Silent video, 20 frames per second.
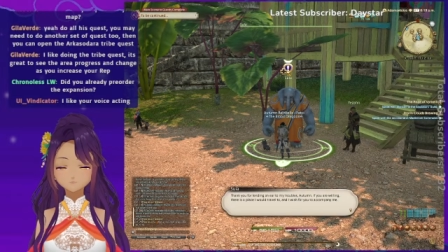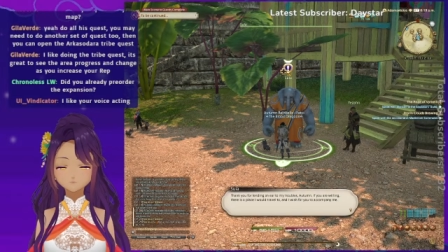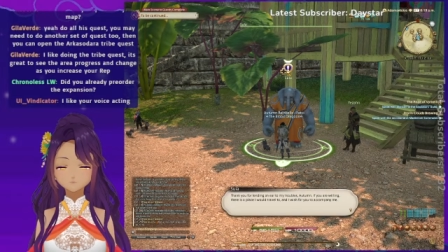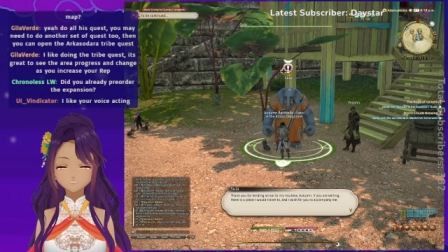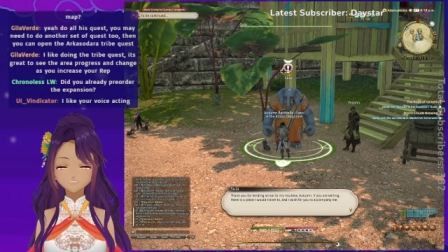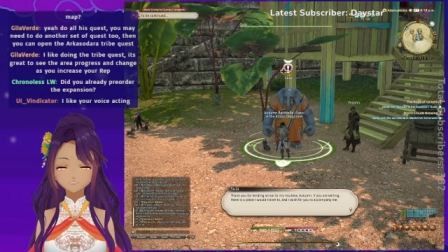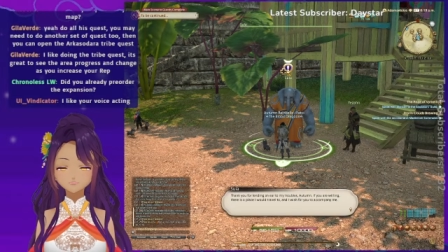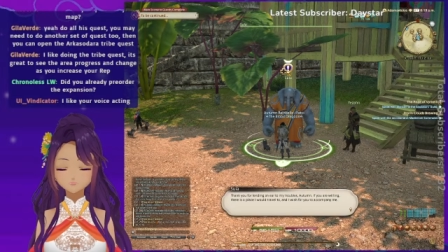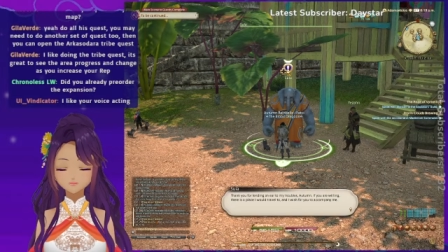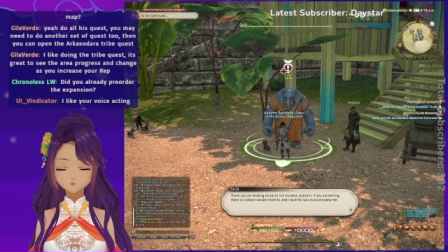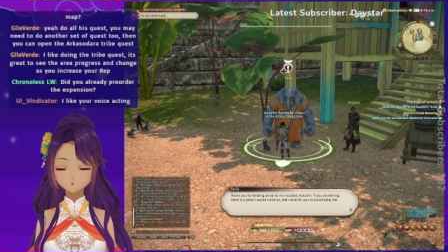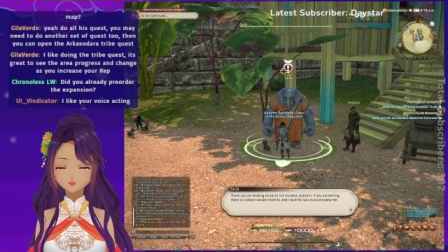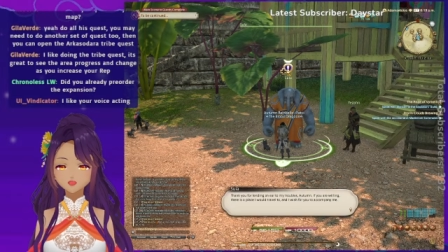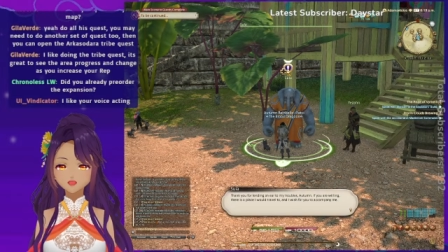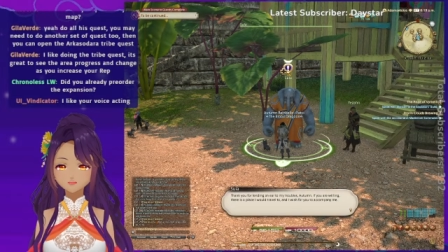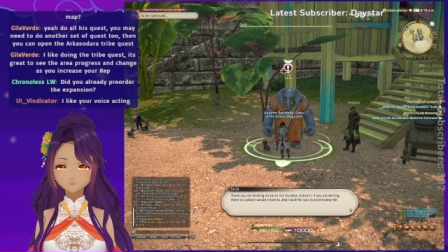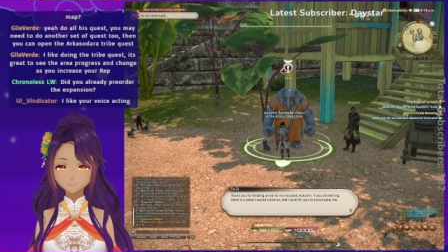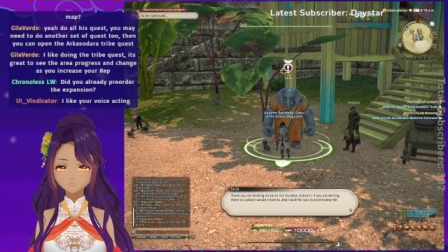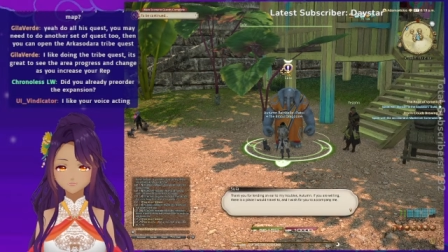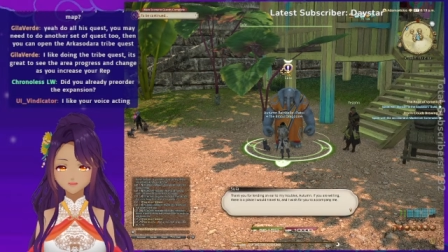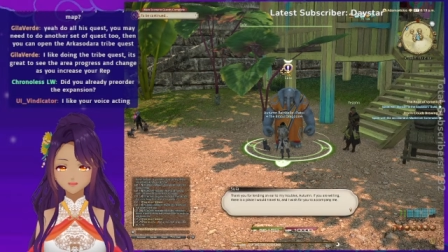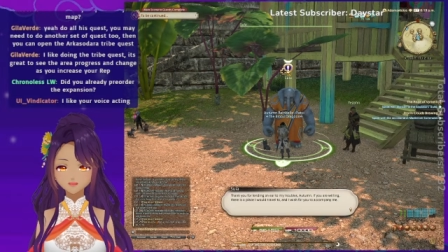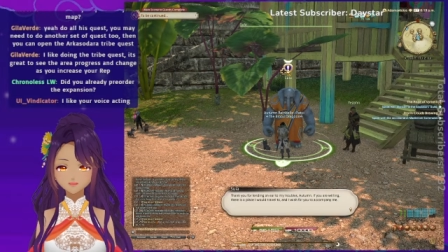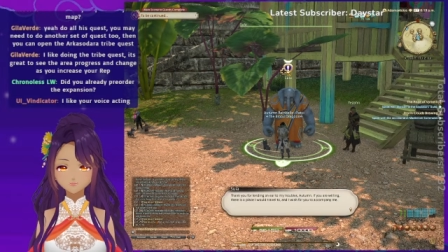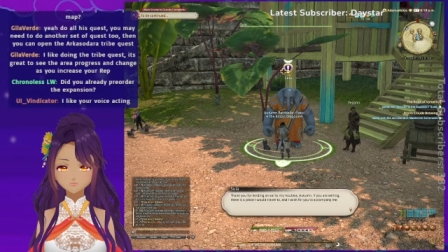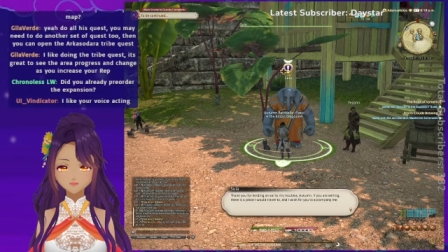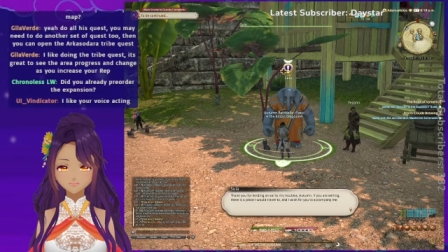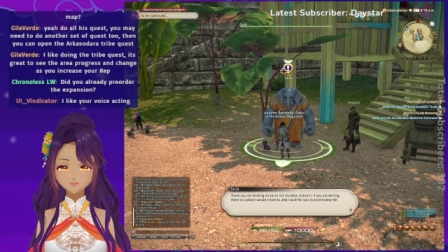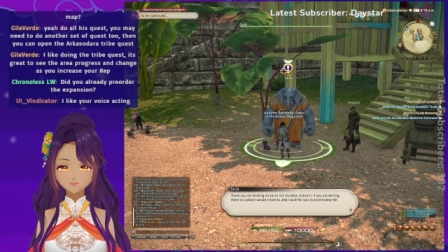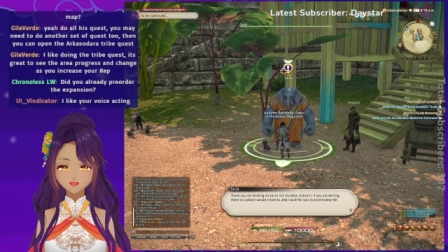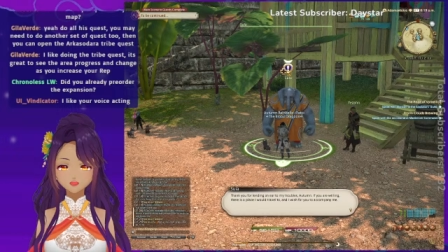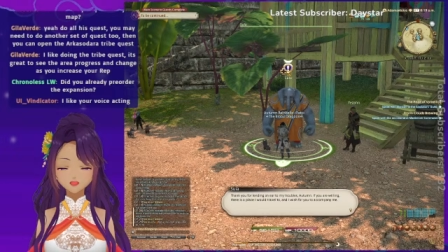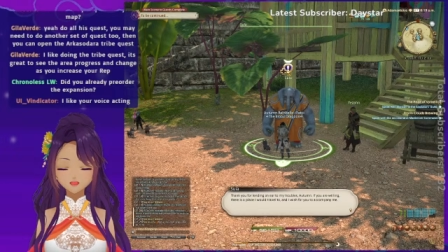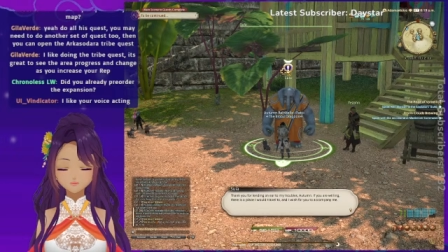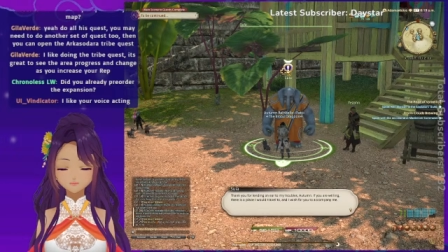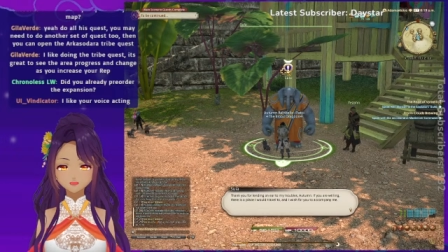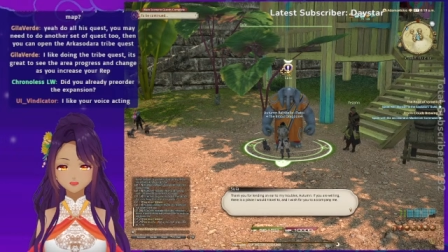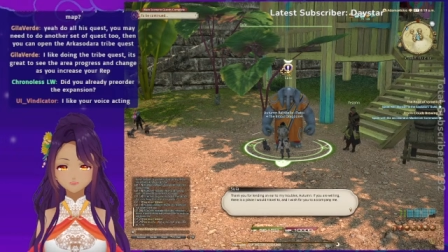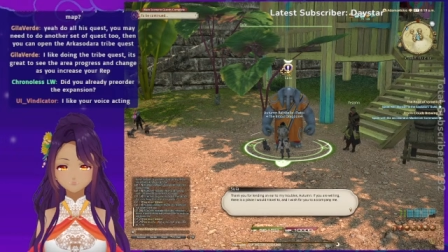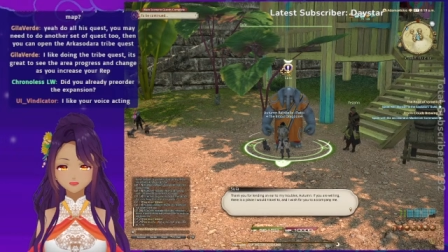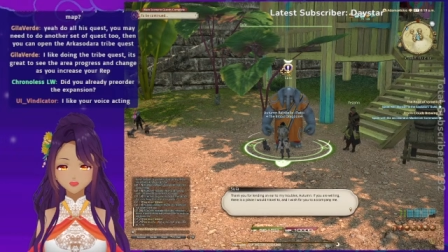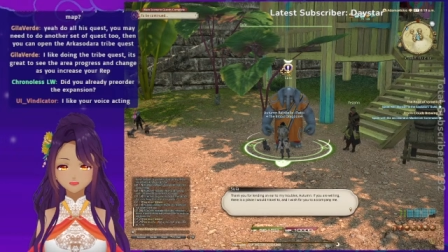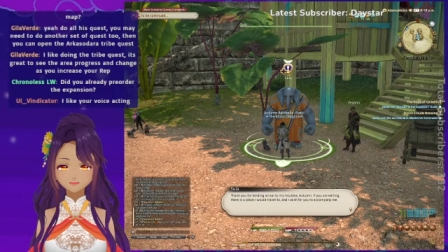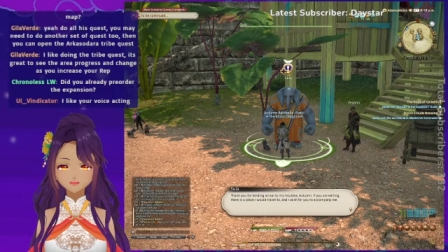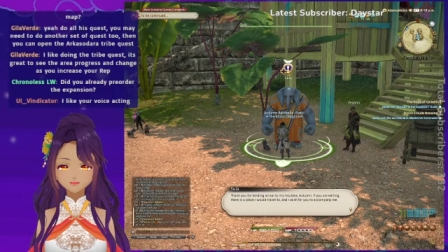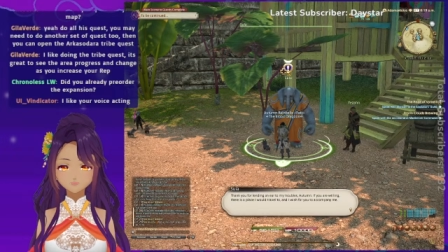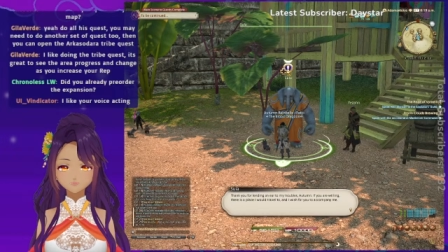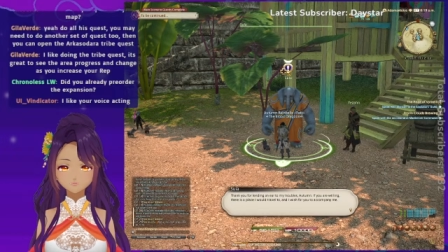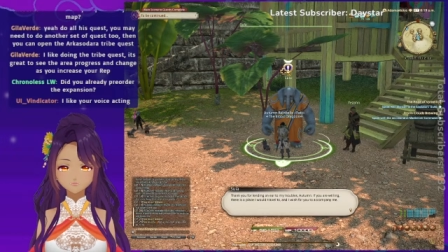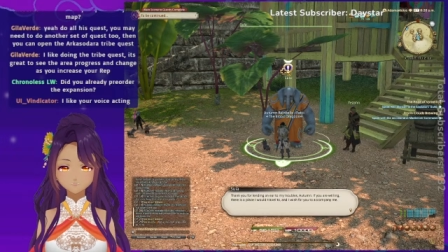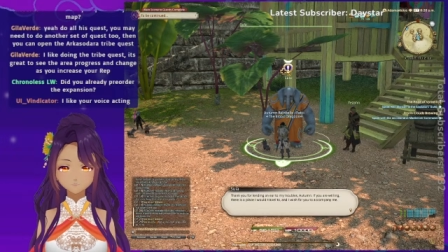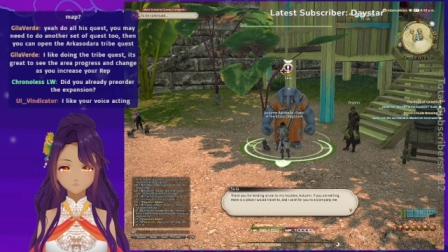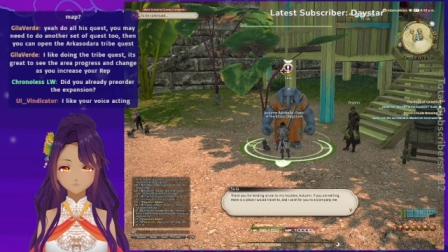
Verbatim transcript: Thank you for lending an ear to my troubles, Autumn.